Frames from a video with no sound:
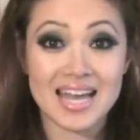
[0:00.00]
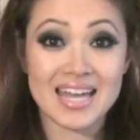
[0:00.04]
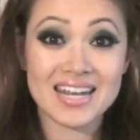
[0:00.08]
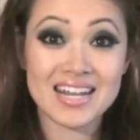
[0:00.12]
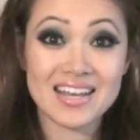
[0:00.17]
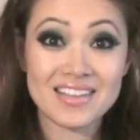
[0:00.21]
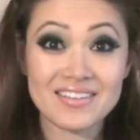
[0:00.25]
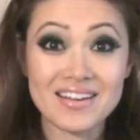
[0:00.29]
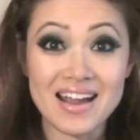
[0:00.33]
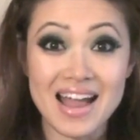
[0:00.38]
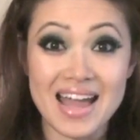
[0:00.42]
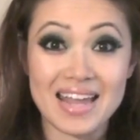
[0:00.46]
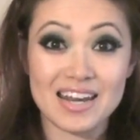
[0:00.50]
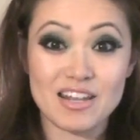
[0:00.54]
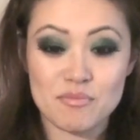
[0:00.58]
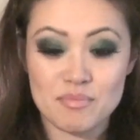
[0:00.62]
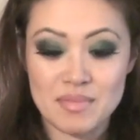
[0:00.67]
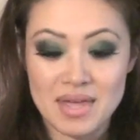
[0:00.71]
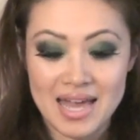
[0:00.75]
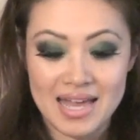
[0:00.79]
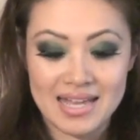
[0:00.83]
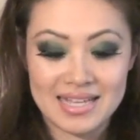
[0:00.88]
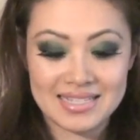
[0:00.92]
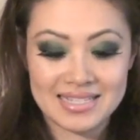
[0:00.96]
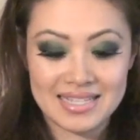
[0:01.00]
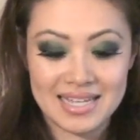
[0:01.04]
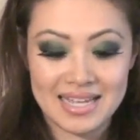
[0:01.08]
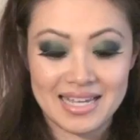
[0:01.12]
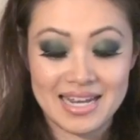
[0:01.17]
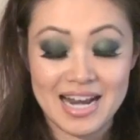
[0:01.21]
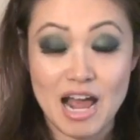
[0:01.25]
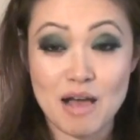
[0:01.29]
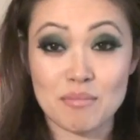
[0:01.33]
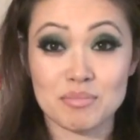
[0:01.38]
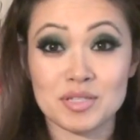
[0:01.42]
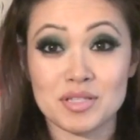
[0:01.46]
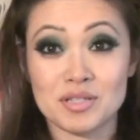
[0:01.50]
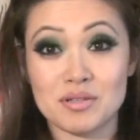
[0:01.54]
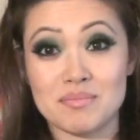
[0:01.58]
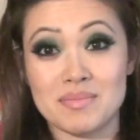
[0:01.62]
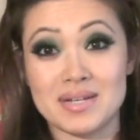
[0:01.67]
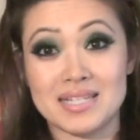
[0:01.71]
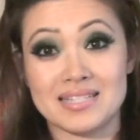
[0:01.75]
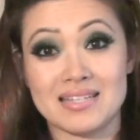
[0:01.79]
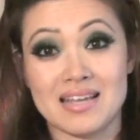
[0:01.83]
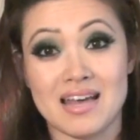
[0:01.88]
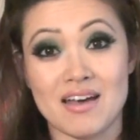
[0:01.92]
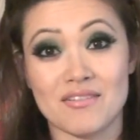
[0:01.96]
Another item that is like an absolute
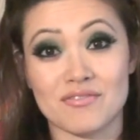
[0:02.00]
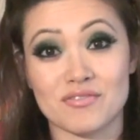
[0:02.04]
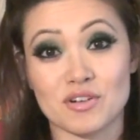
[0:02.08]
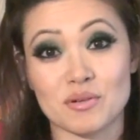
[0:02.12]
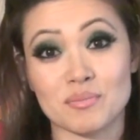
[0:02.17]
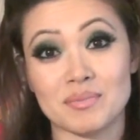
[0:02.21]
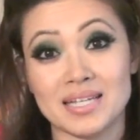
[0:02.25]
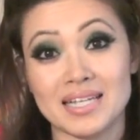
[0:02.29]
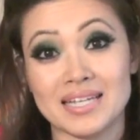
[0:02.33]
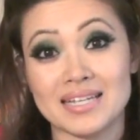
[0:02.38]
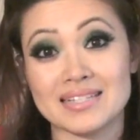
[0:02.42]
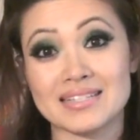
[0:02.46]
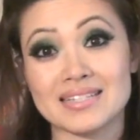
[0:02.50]
must-have for me